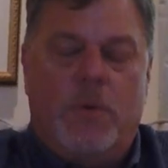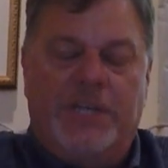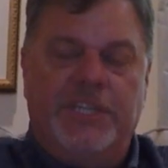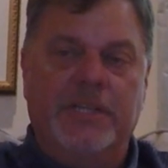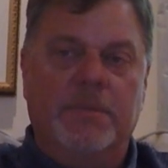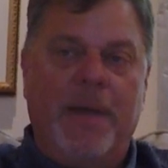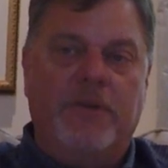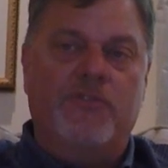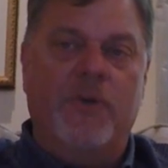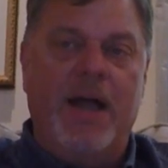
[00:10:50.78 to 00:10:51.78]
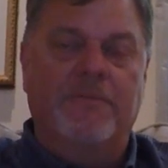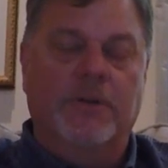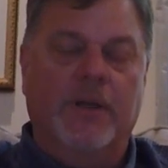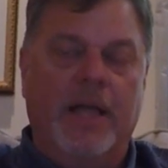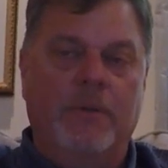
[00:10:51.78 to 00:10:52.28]
The question is about
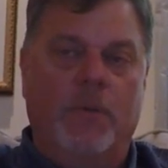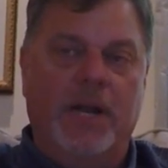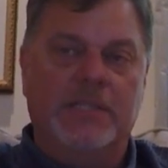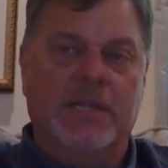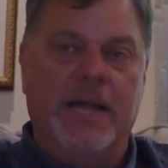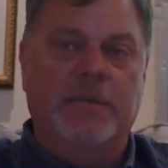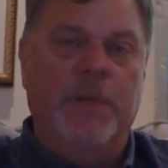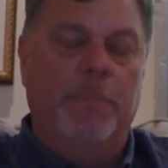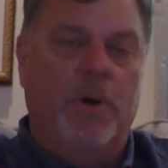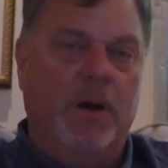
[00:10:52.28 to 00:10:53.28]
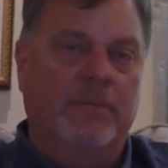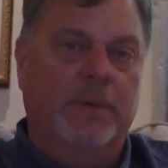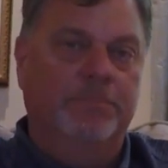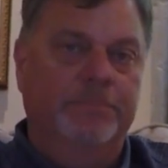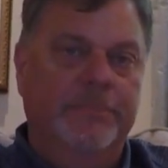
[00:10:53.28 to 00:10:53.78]
travel and what it's like to be a part of
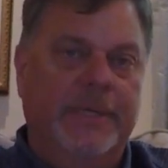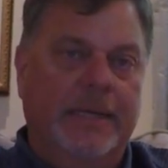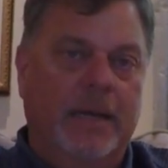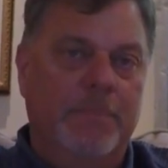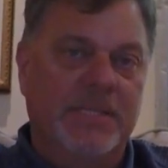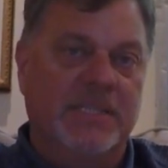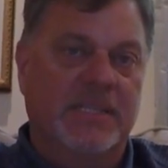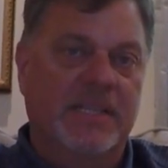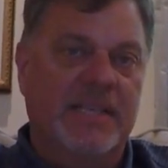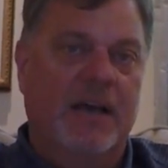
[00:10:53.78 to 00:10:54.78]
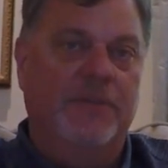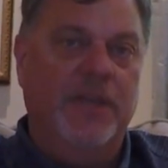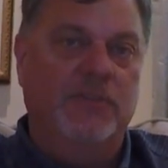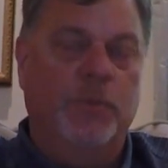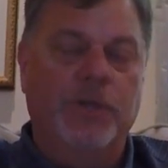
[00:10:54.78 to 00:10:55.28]
a business in the
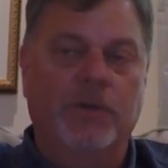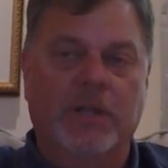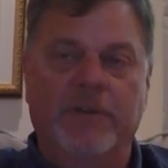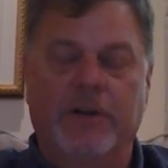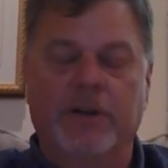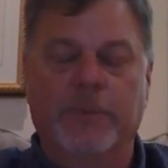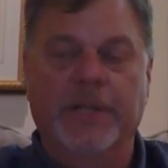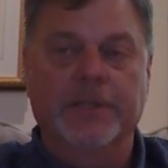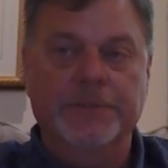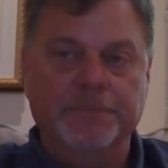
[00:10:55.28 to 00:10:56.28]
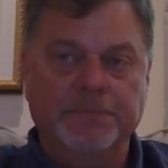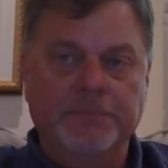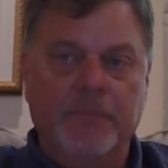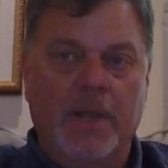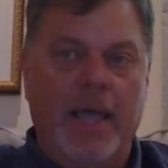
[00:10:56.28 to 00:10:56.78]
Southeast when you live here in New England.
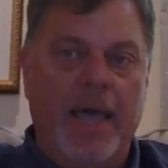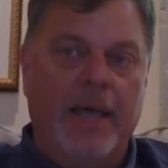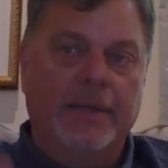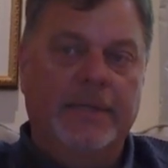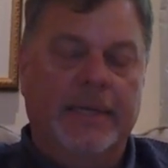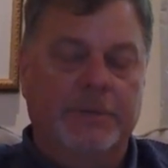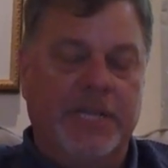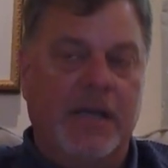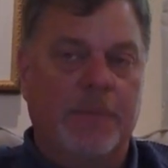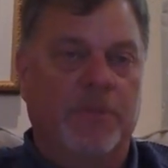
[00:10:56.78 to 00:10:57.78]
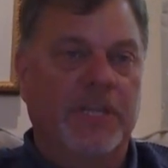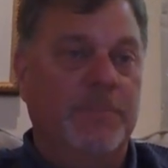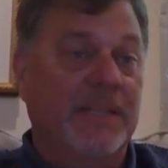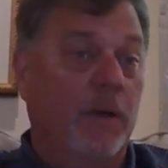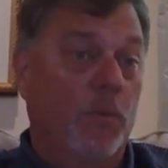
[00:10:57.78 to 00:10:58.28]
And I would say a couple things
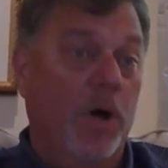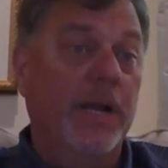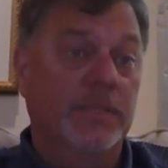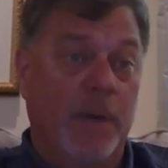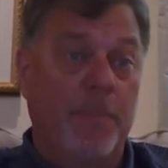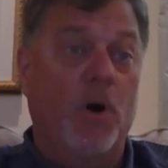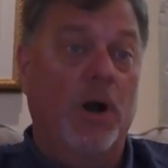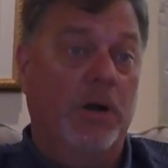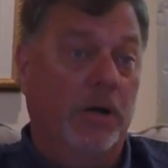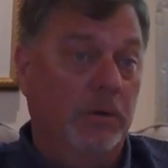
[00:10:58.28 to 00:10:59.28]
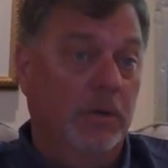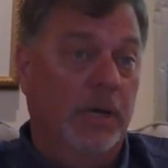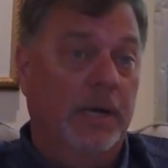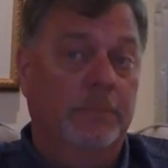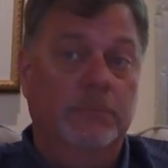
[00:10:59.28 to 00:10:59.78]
about that. One is my partner,
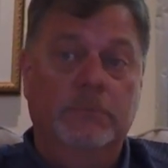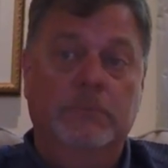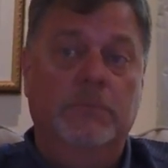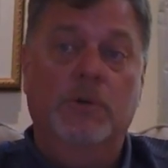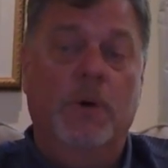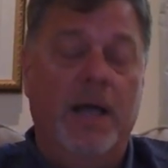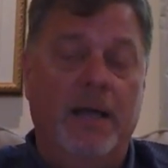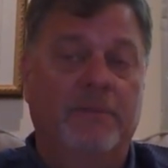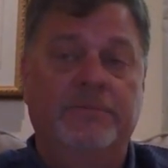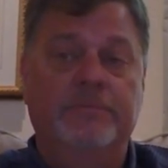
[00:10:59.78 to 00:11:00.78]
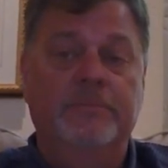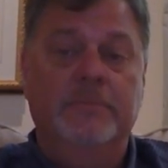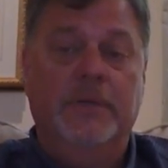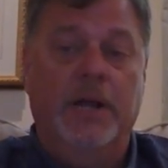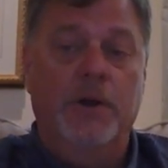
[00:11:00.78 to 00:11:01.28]
who I have
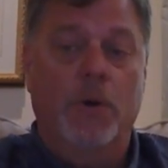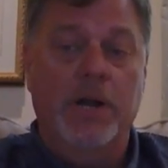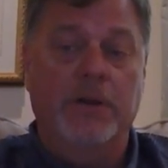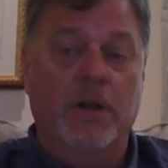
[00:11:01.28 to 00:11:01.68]
an inordinate